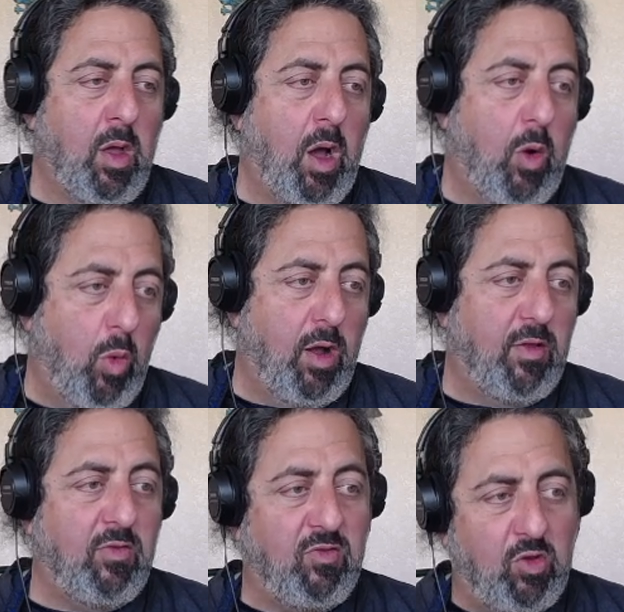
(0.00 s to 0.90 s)

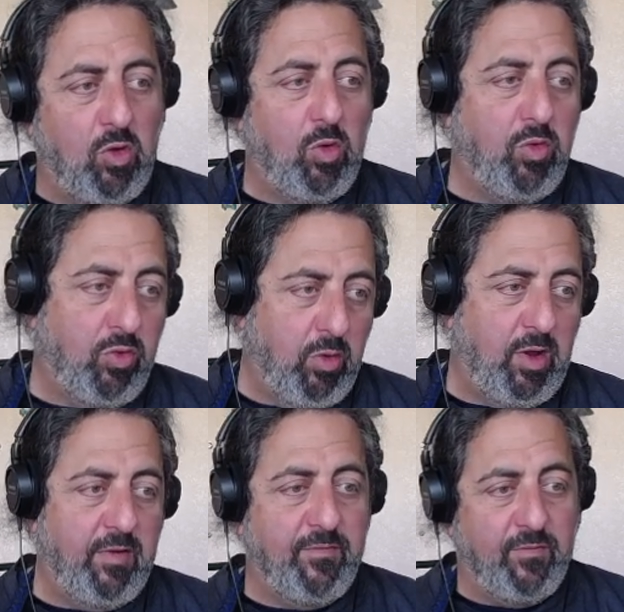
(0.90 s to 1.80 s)
1, 2,
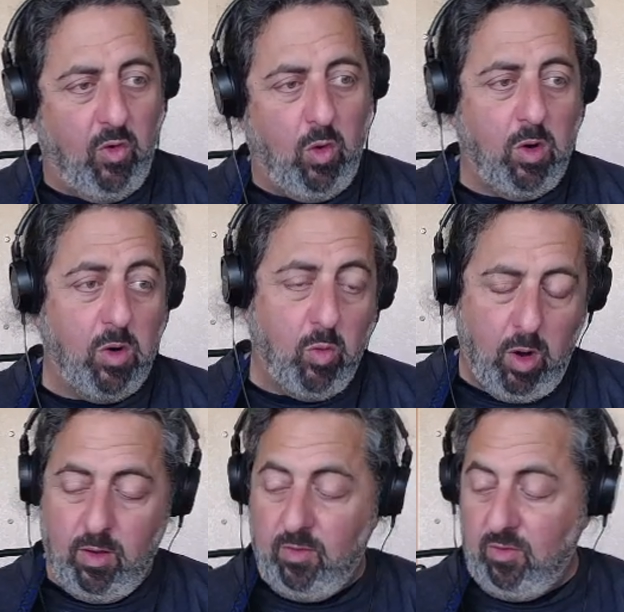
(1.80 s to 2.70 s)
3, 4,
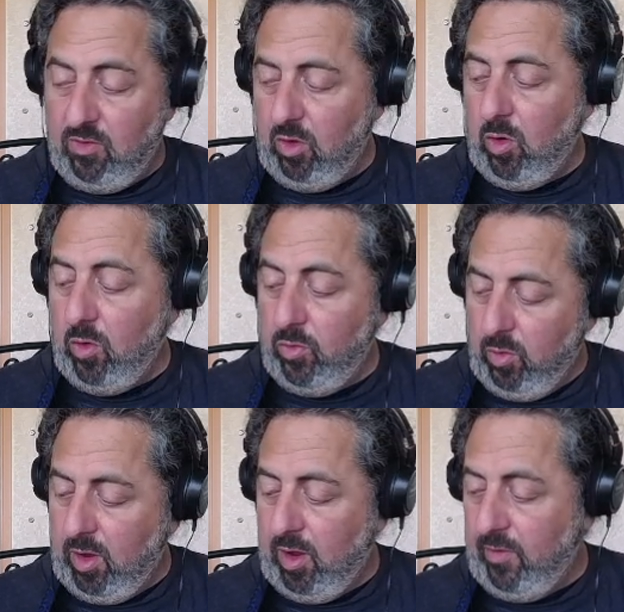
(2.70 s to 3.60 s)
1, 2,
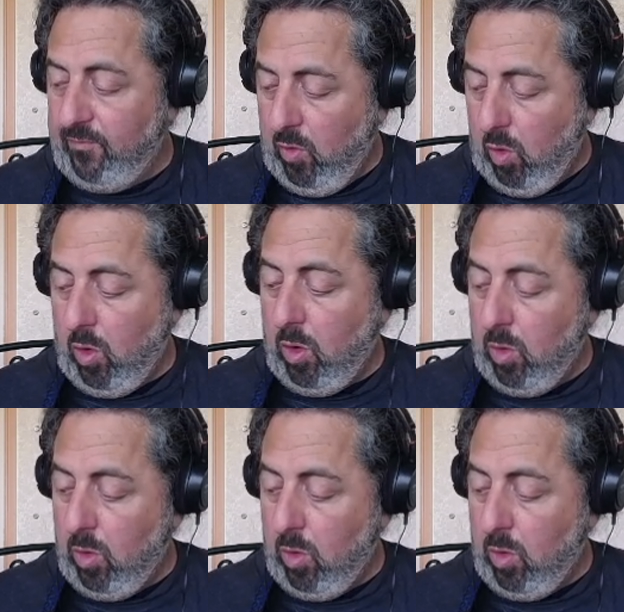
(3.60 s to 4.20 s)
3, 4,